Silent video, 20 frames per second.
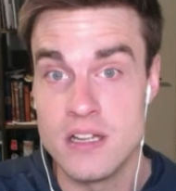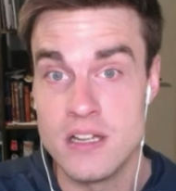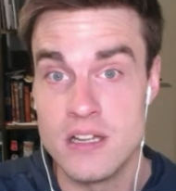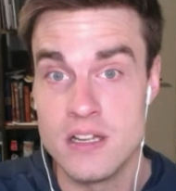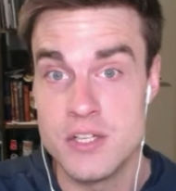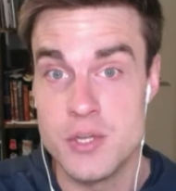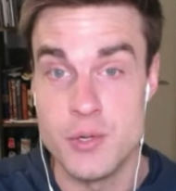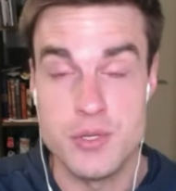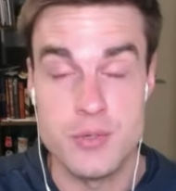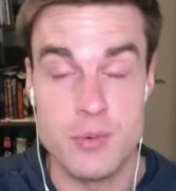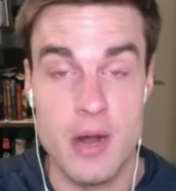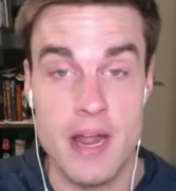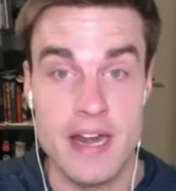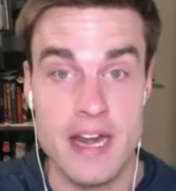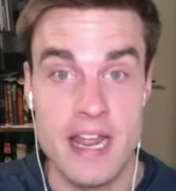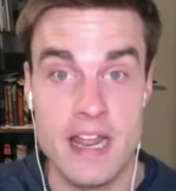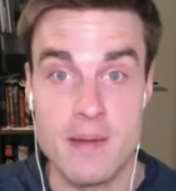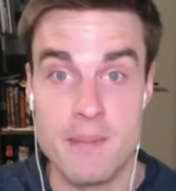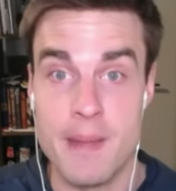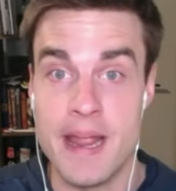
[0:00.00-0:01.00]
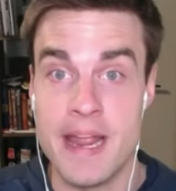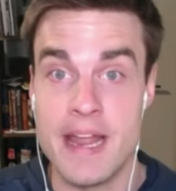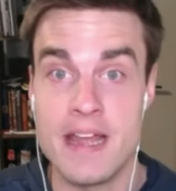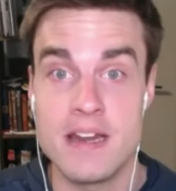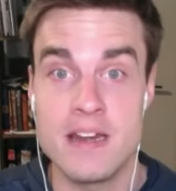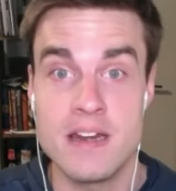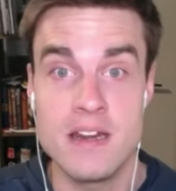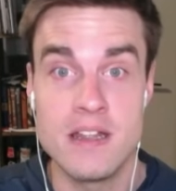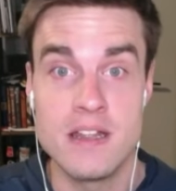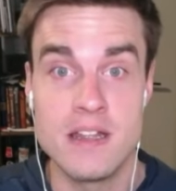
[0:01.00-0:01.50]
to his right hand
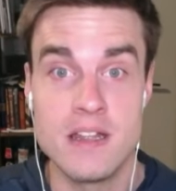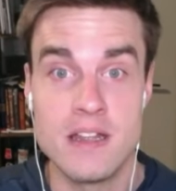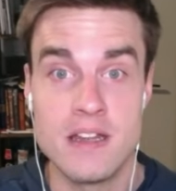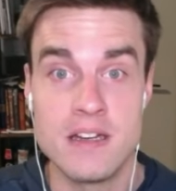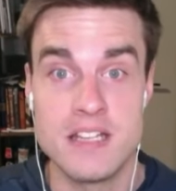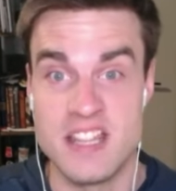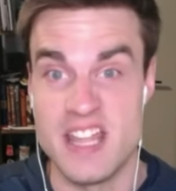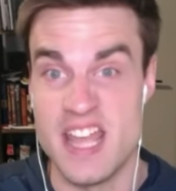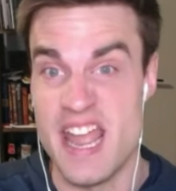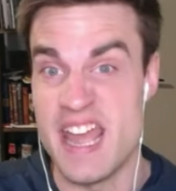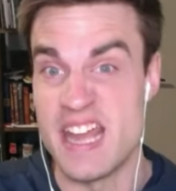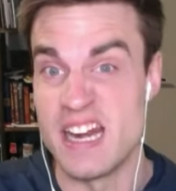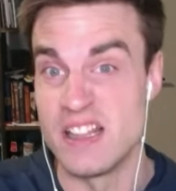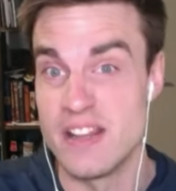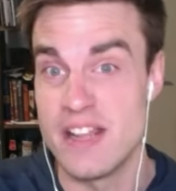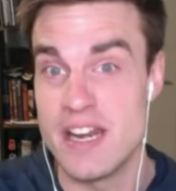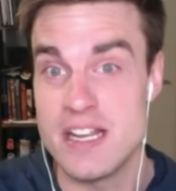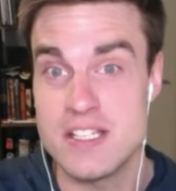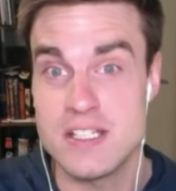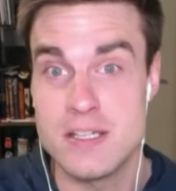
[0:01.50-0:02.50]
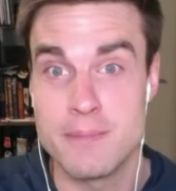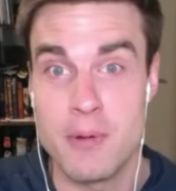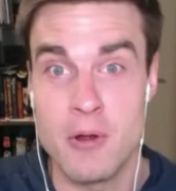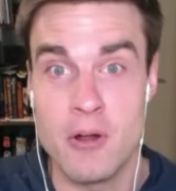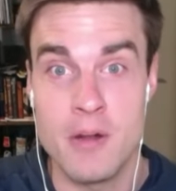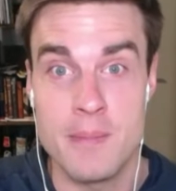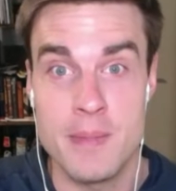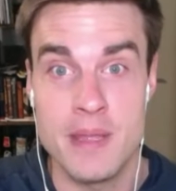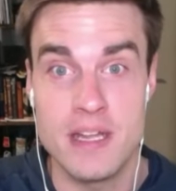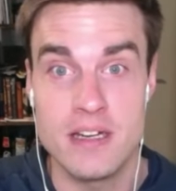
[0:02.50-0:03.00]
man, to the analytics
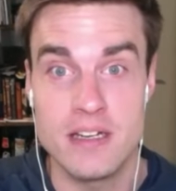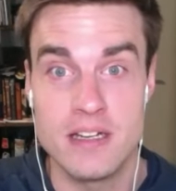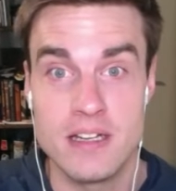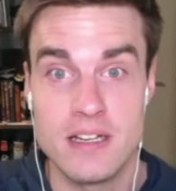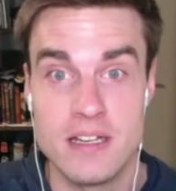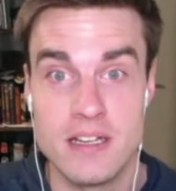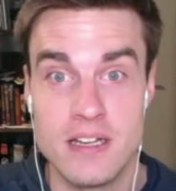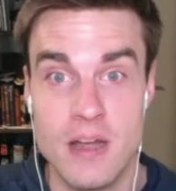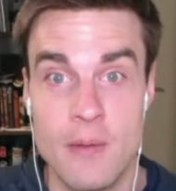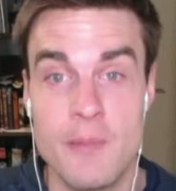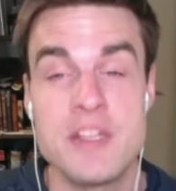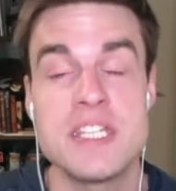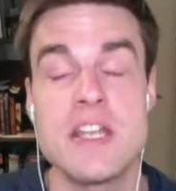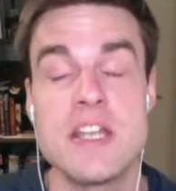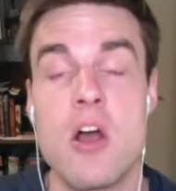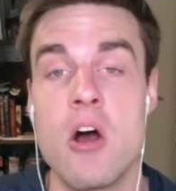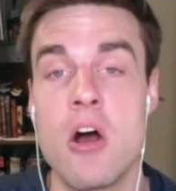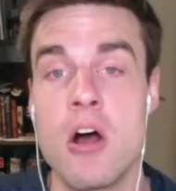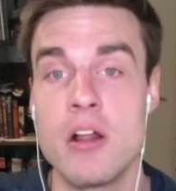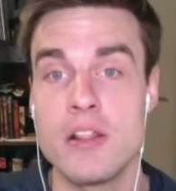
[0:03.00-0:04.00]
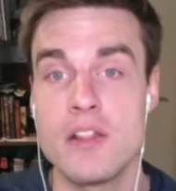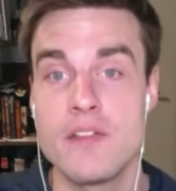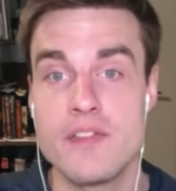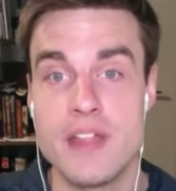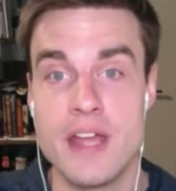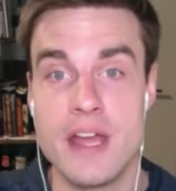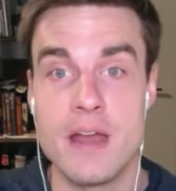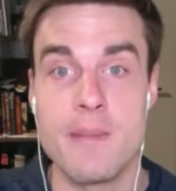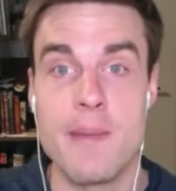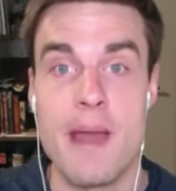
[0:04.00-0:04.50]
department, I'm going to see all of
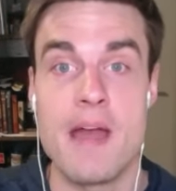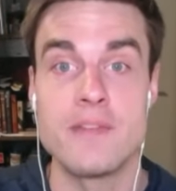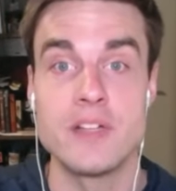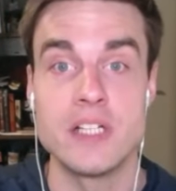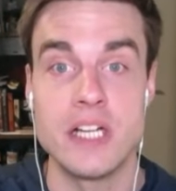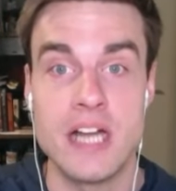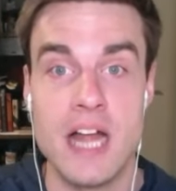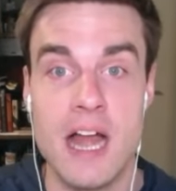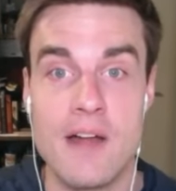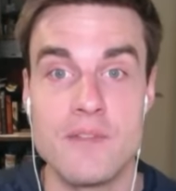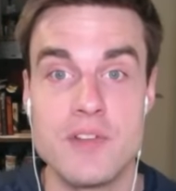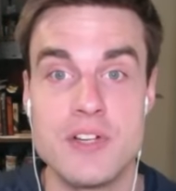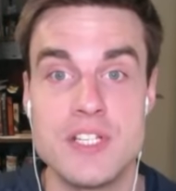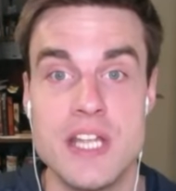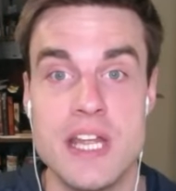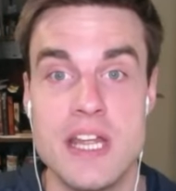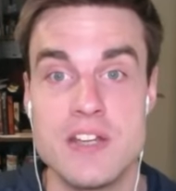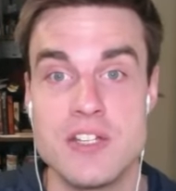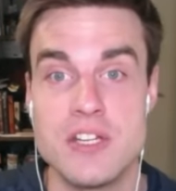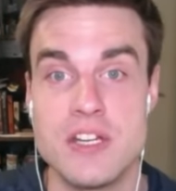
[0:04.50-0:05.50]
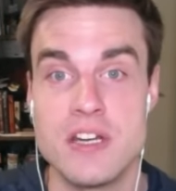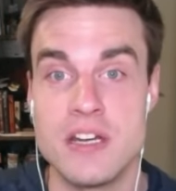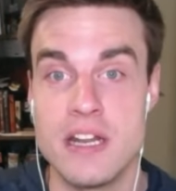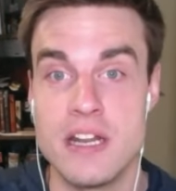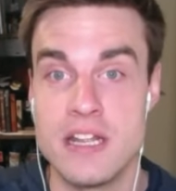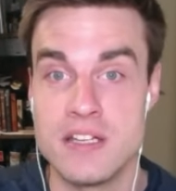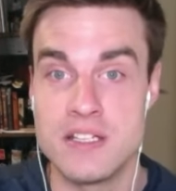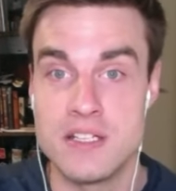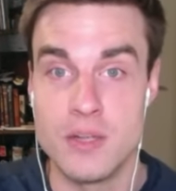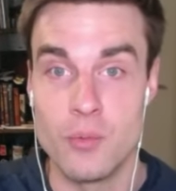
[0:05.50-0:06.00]
them having a conversation
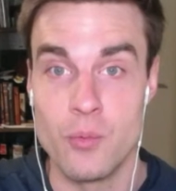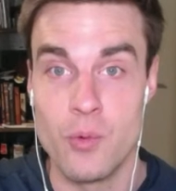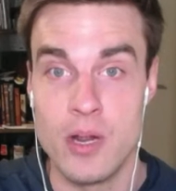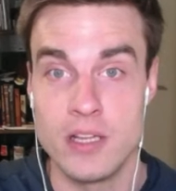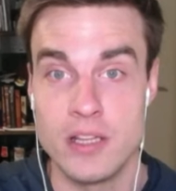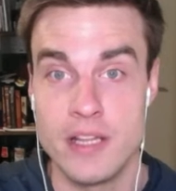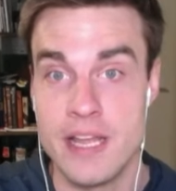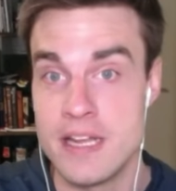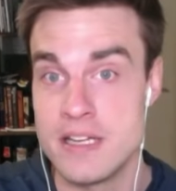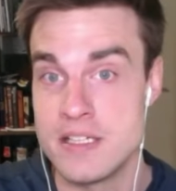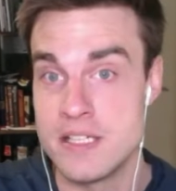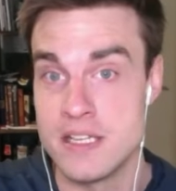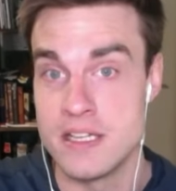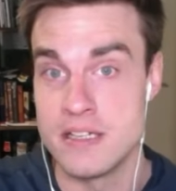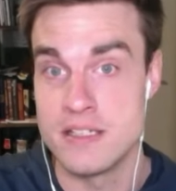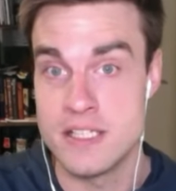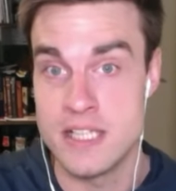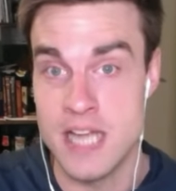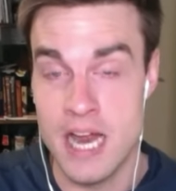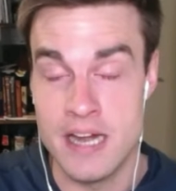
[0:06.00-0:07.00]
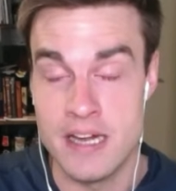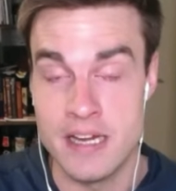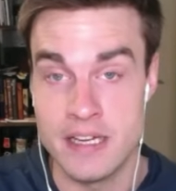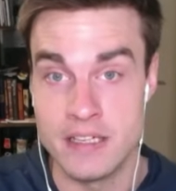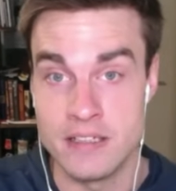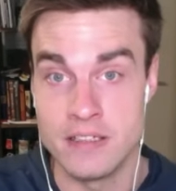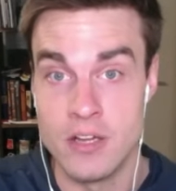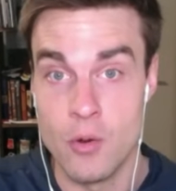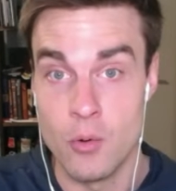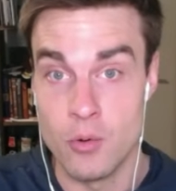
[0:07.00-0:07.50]
into what led to
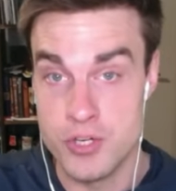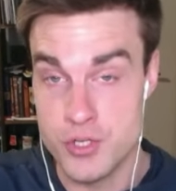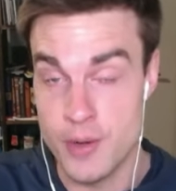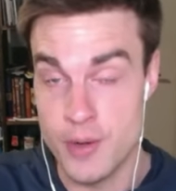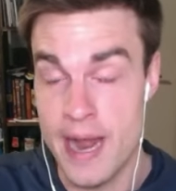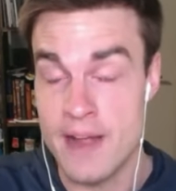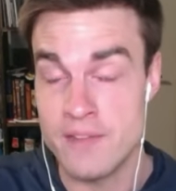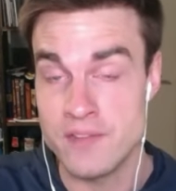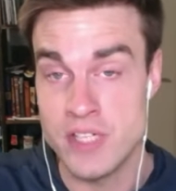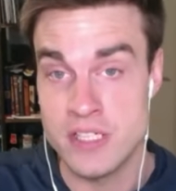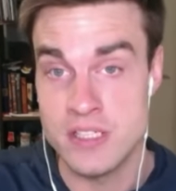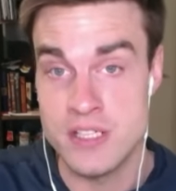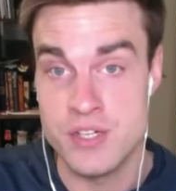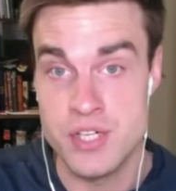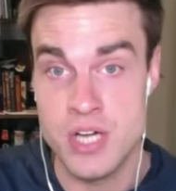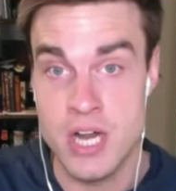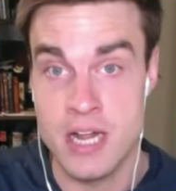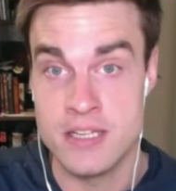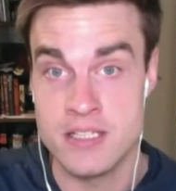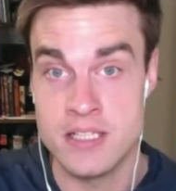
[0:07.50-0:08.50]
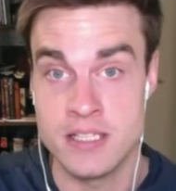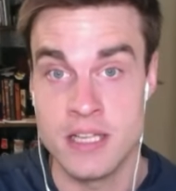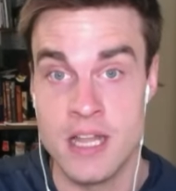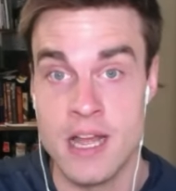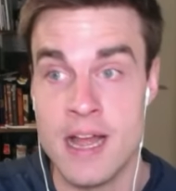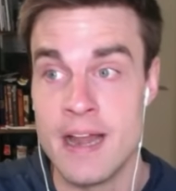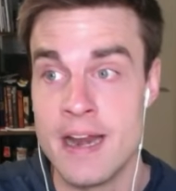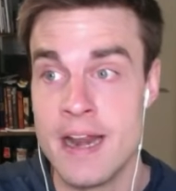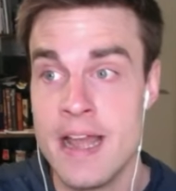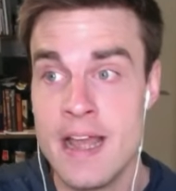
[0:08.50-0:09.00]
signing or drafting Tidjane
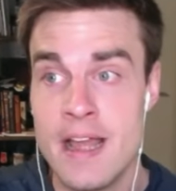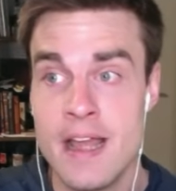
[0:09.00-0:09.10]
Salaün.